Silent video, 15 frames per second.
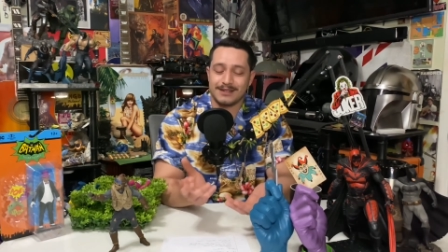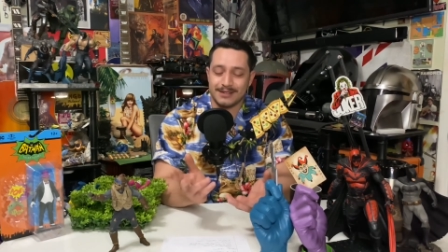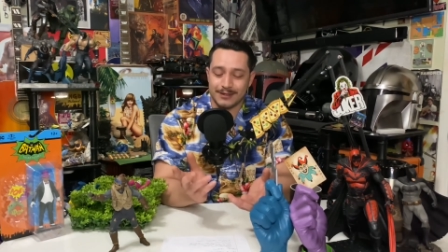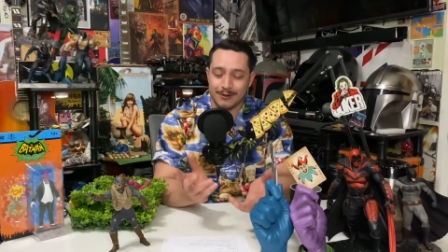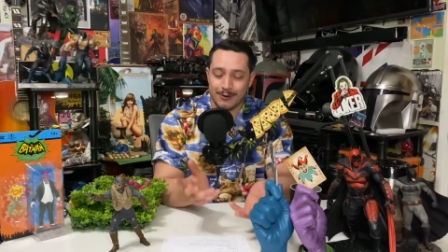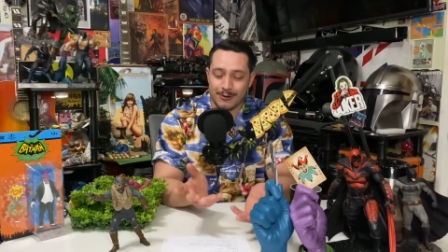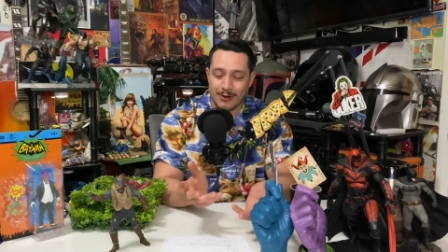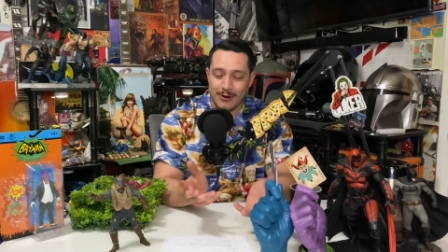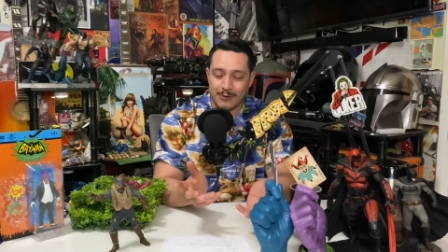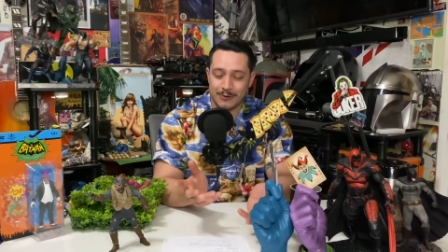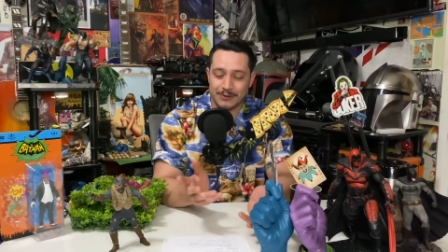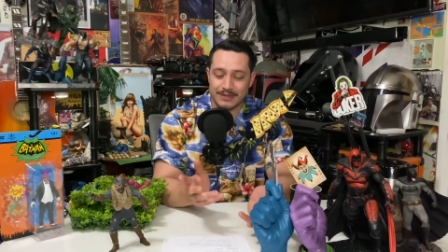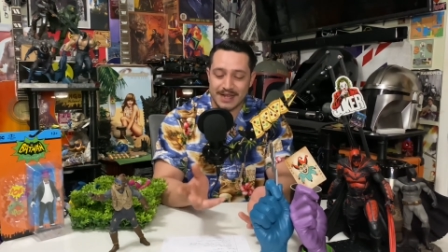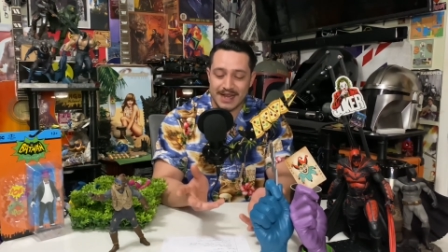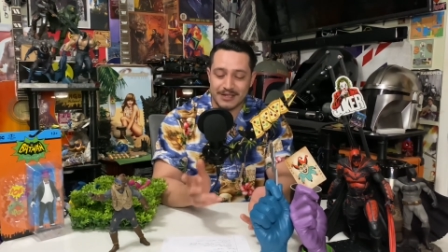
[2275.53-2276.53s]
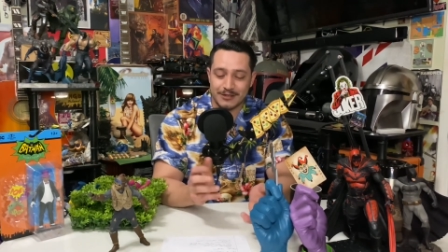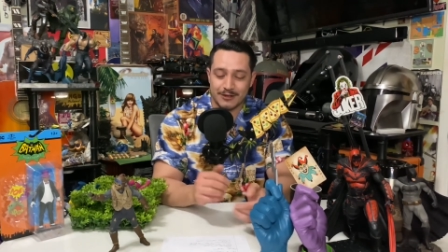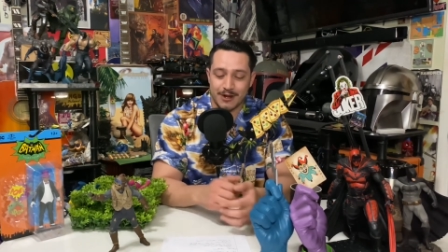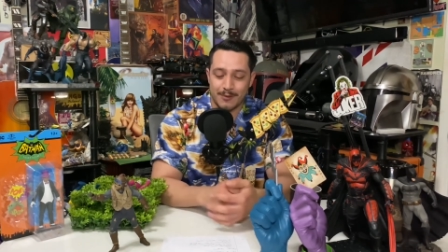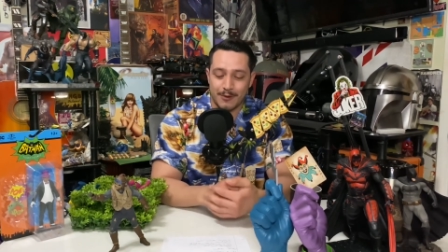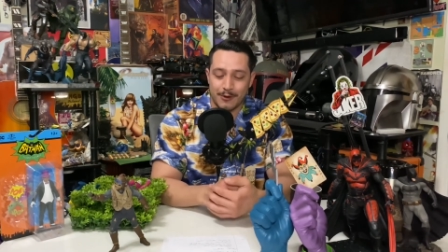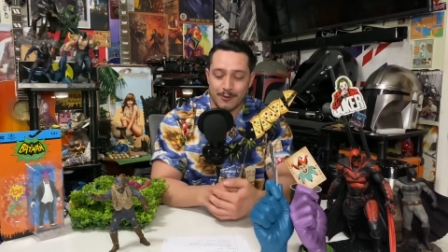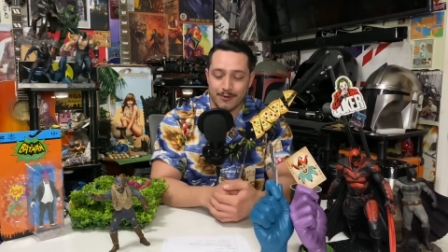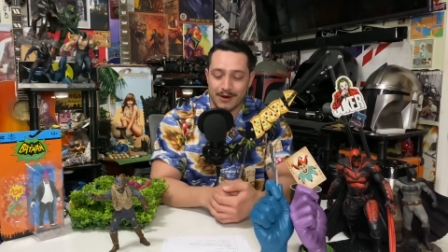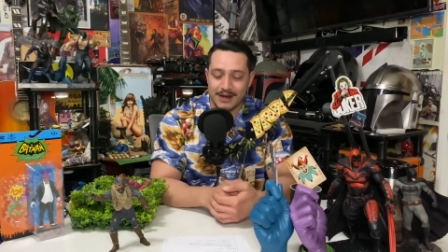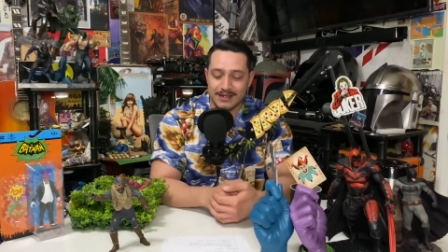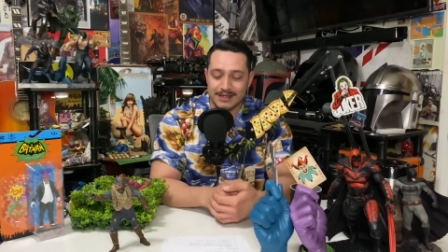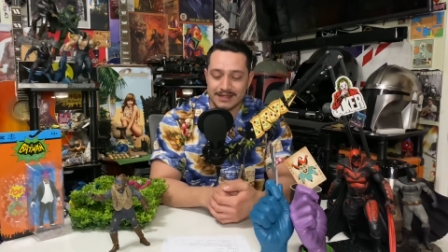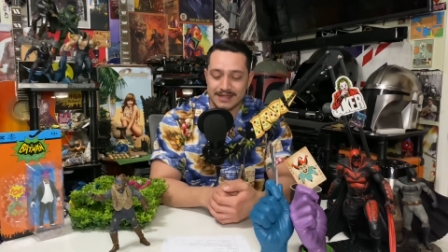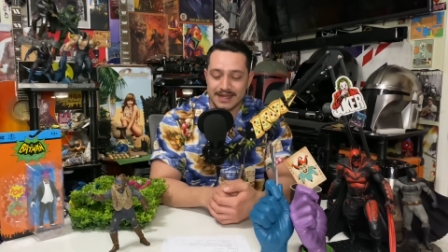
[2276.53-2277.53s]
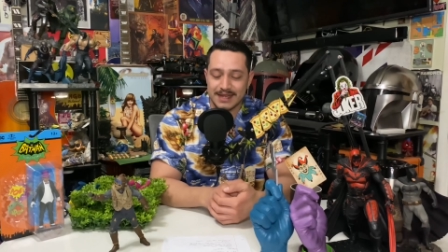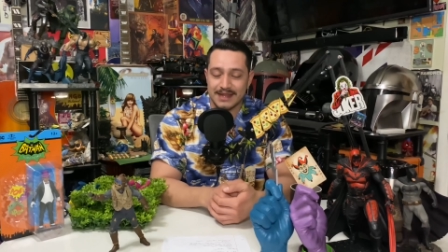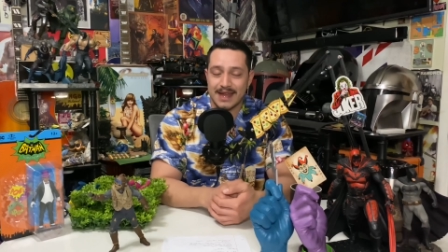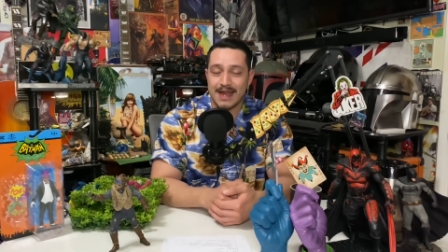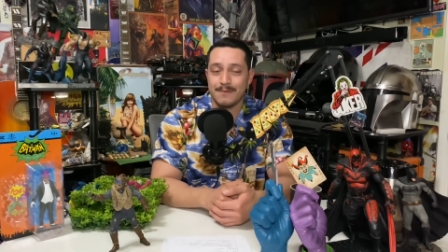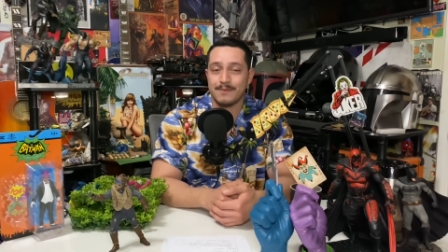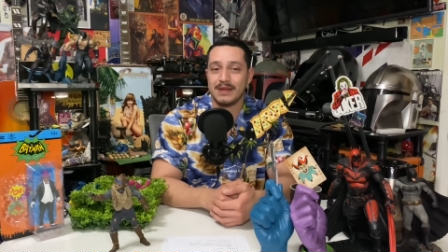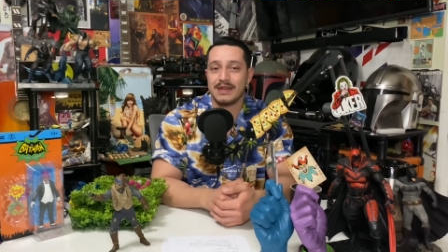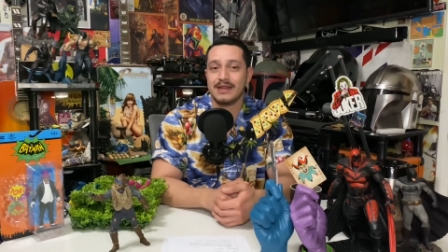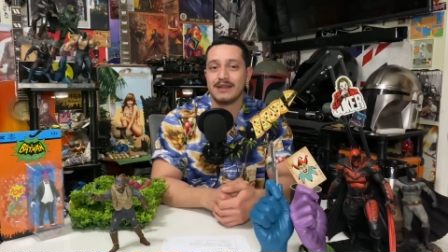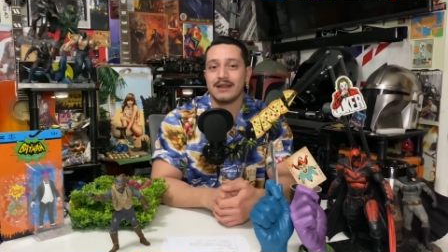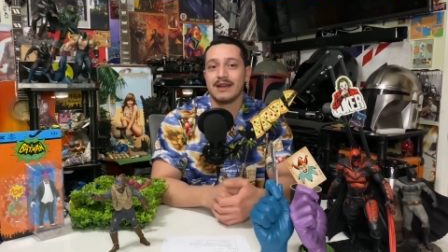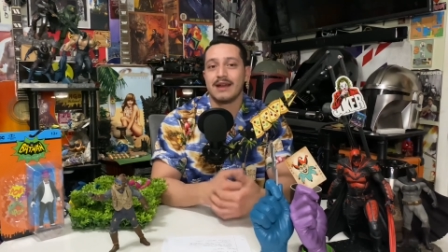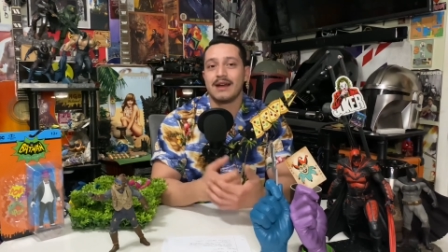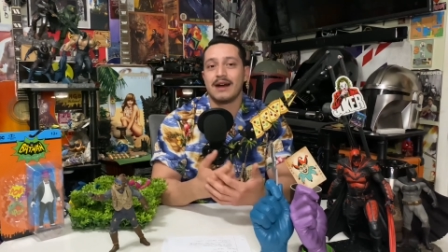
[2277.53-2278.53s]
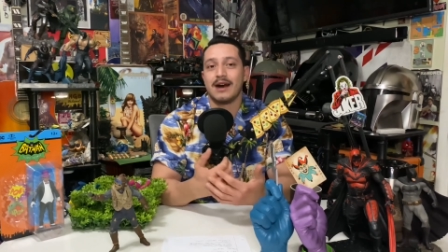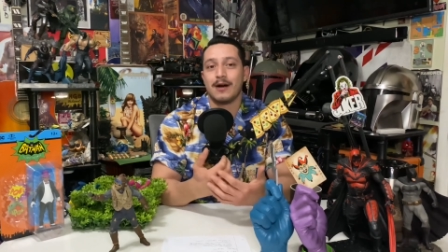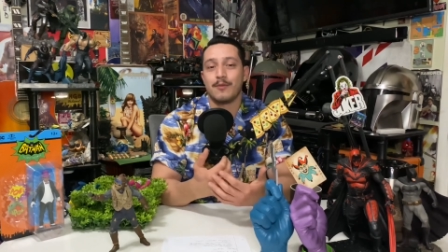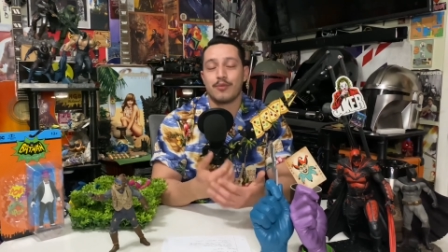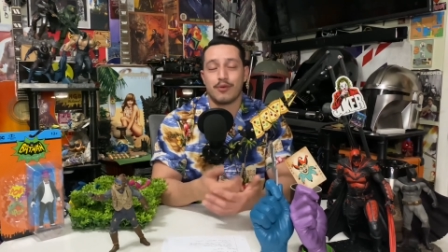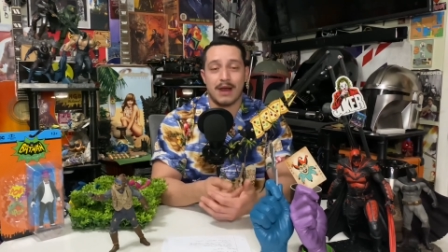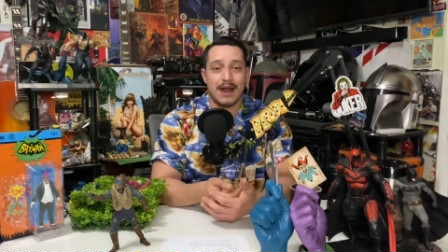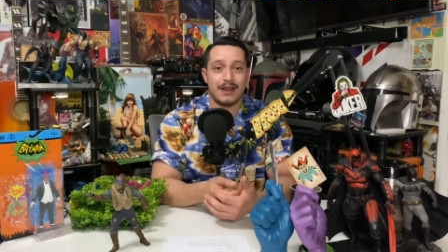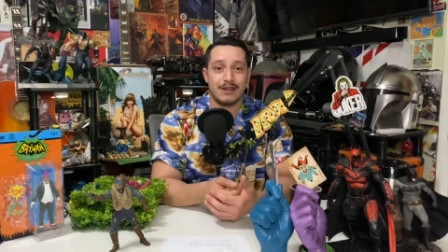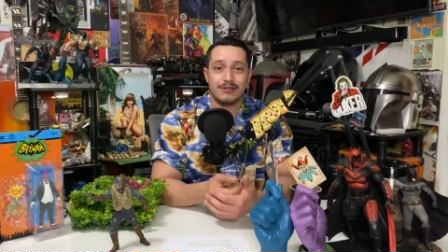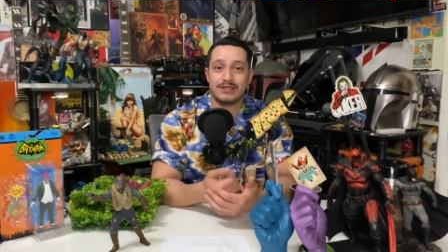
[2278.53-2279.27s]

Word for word: to go along with those astronomical prices, and that being a brand new